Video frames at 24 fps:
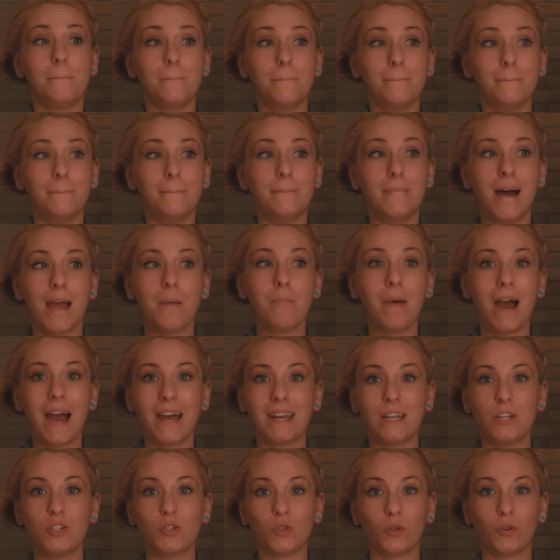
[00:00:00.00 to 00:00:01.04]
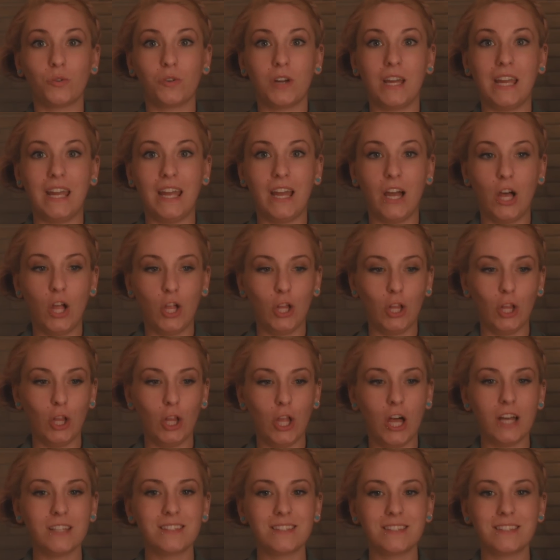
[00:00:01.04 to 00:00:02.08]
my body jewelry
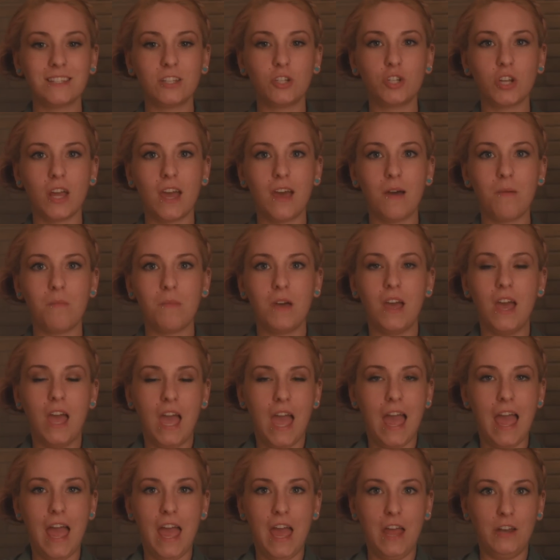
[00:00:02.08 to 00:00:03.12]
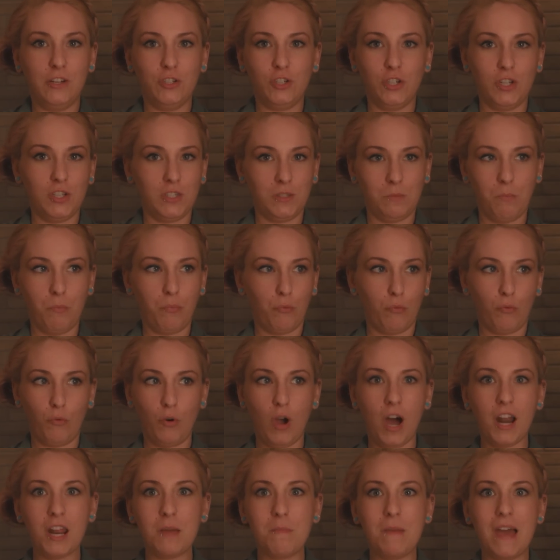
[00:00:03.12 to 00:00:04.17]
lost the gem and just
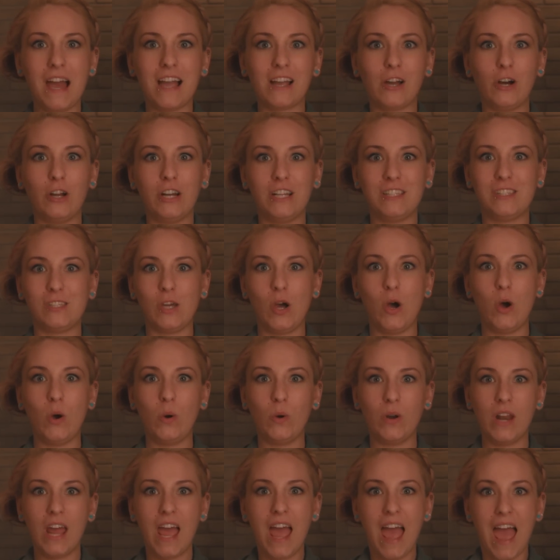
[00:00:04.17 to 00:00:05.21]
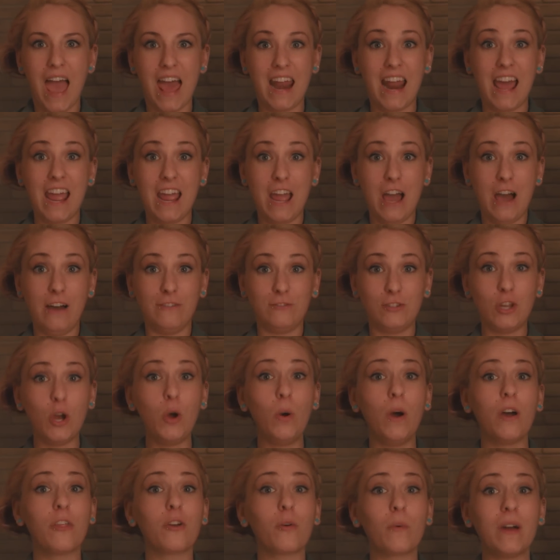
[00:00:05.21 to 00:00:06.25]
brought it back on its own. And I have two
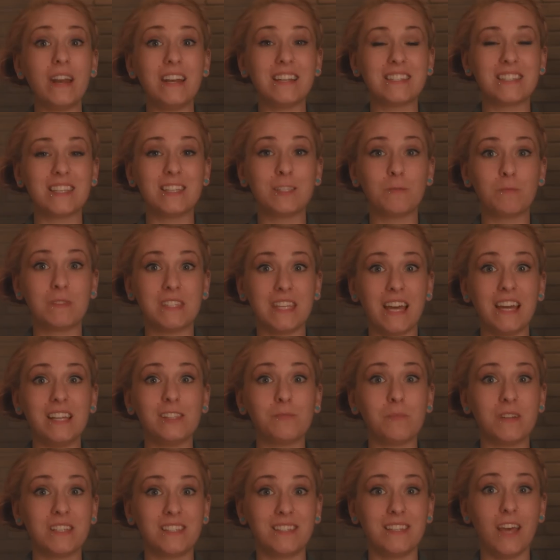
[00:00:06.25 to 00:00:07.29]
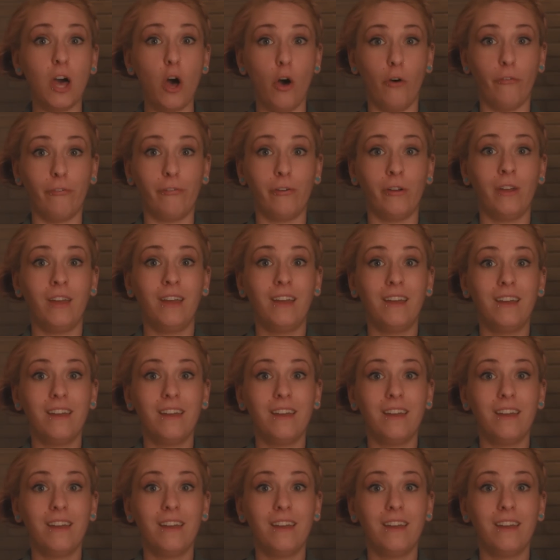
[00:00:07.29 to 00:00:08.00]
other witnesses besides myself